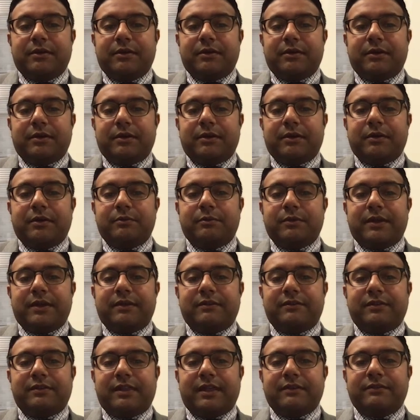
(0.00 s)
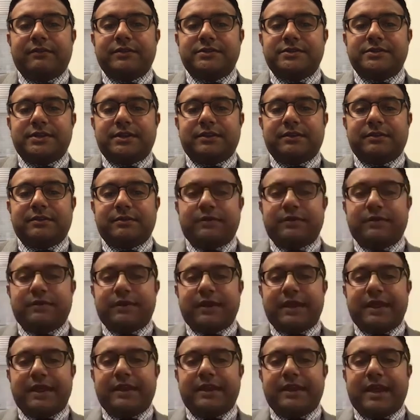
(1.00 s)
good way of leveraging
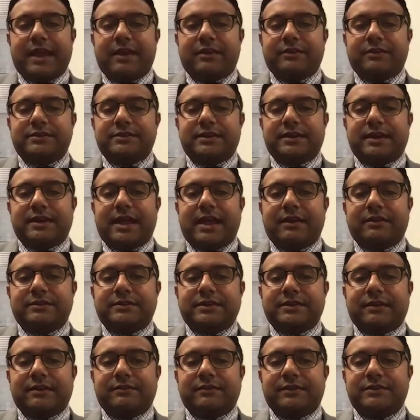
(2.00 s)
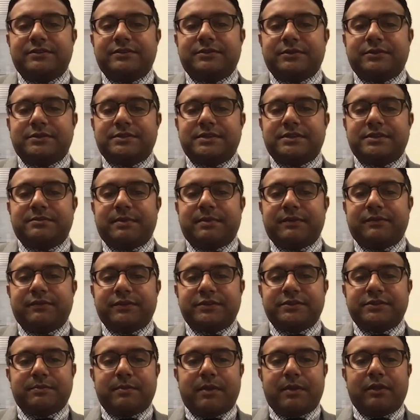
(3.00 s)
in-house and outside resources. But for
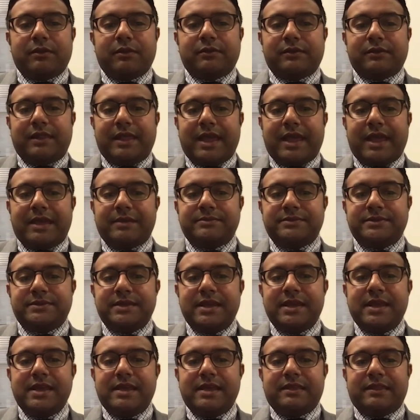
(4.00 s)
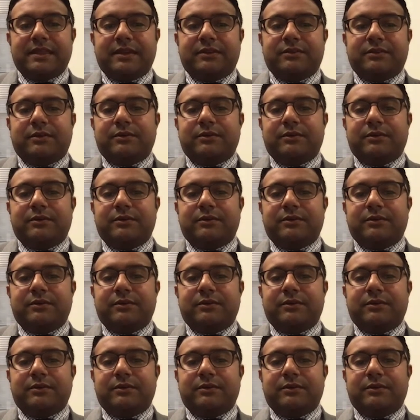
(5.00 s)
smaller labs that don't